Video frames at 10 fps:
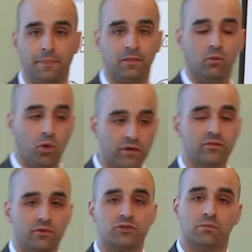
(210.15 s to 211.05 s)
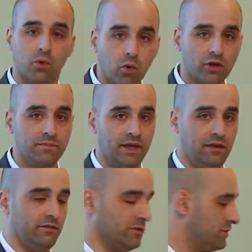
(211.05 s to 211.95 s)
One of the most important
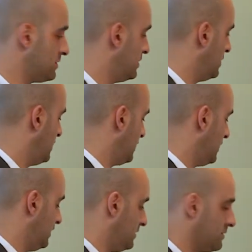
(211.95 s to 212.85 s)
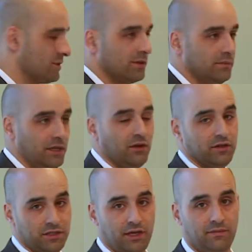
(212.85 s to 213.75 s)
behaviors is being
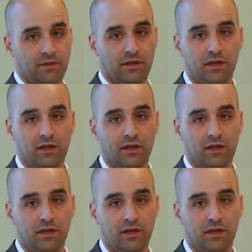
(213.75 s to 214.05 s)
on time.